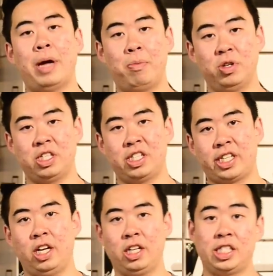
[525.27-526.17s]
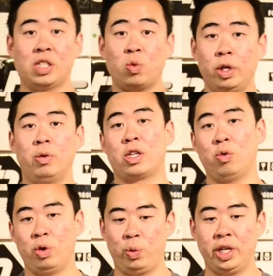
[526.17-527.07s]
bad boys on a scale because that's what we do at
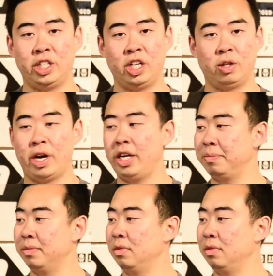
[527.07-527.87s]
the Real Wheel Deal, right?